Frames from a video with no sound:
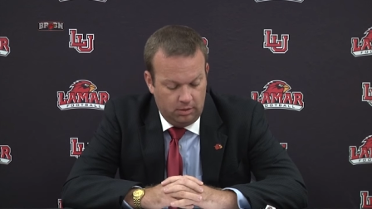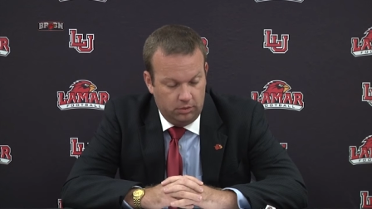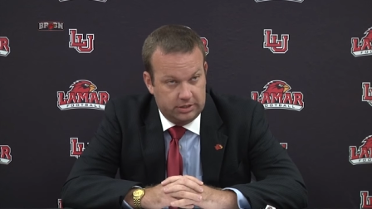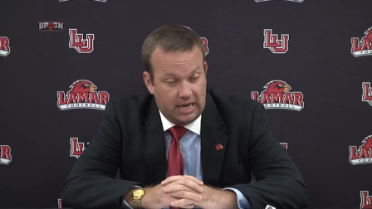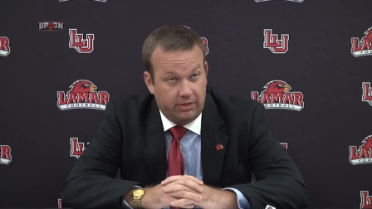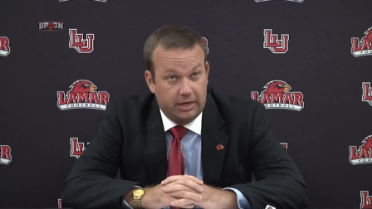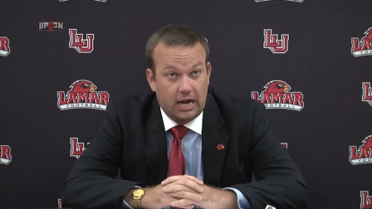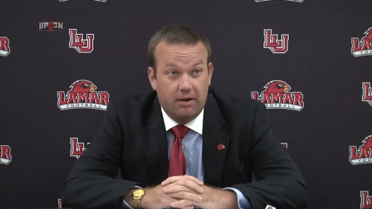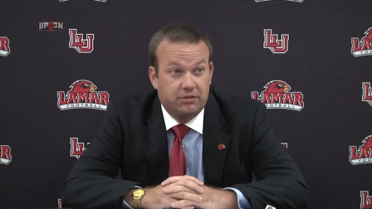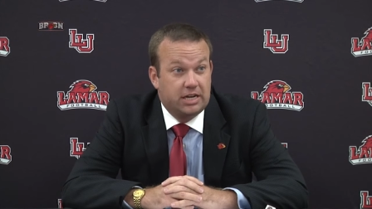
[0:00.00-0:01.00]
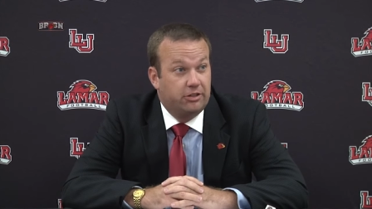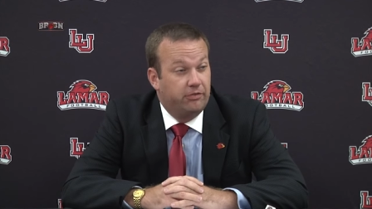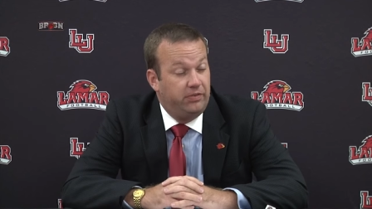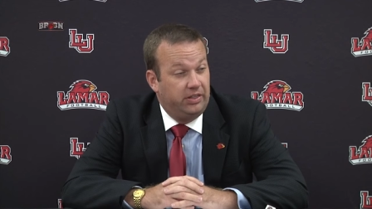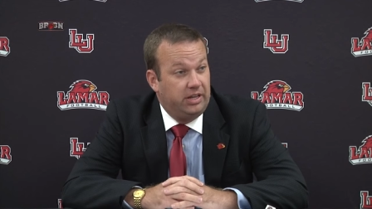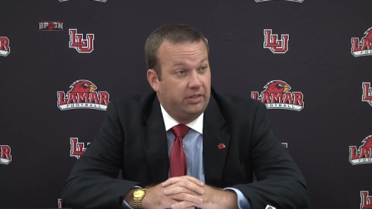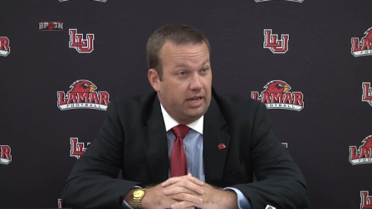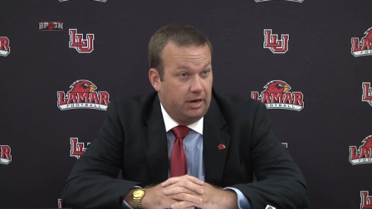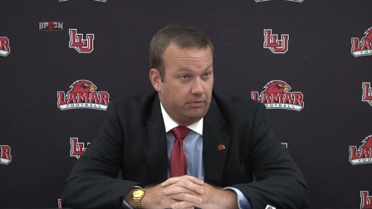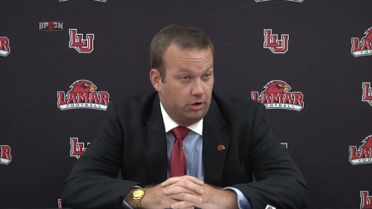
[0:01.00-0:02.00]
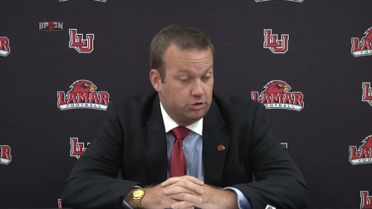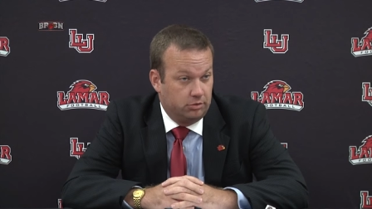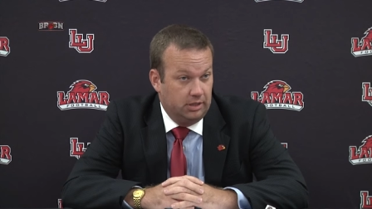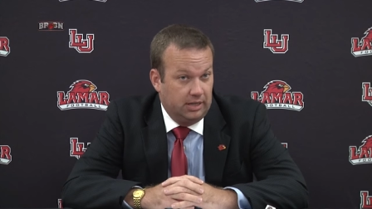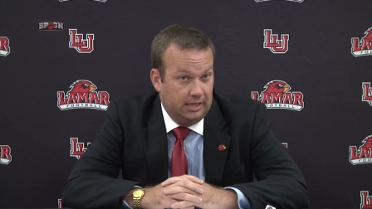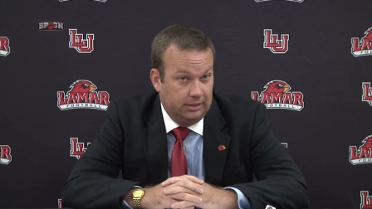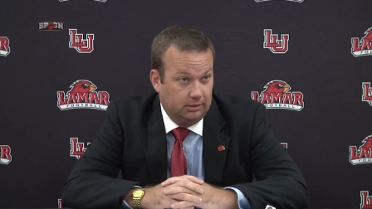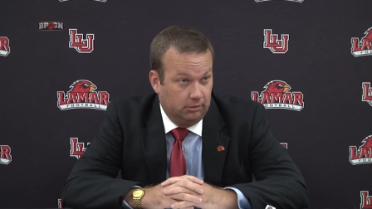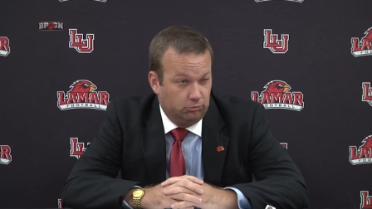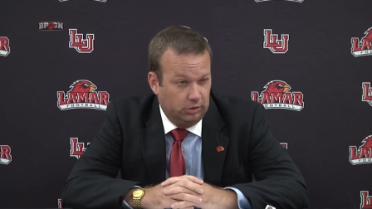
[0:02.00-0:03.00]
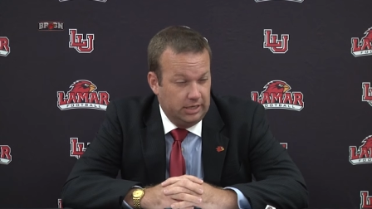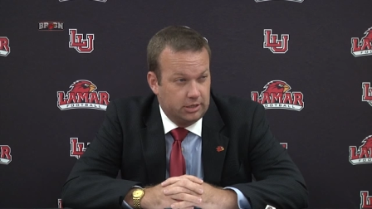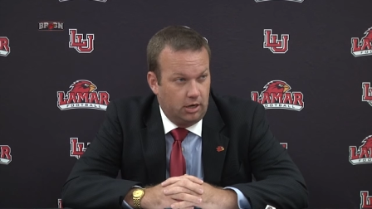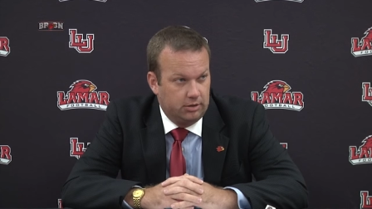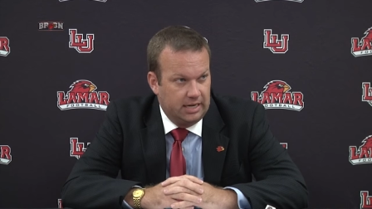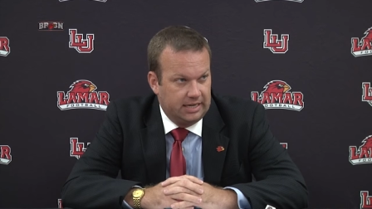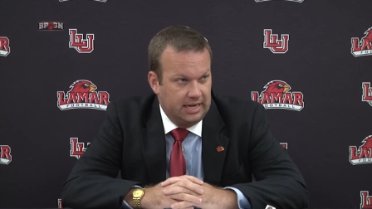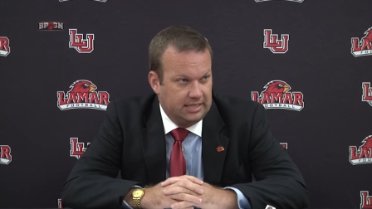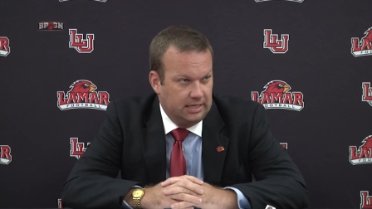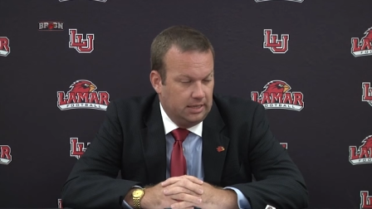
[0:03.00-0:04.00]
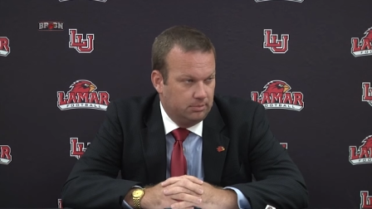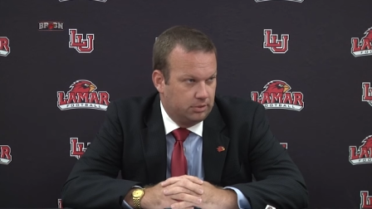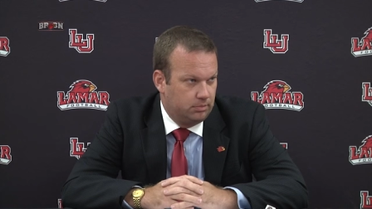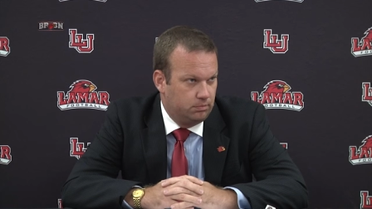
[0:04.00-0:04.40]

When the Southland Conference had their 50th anniversary, they released all decade teams.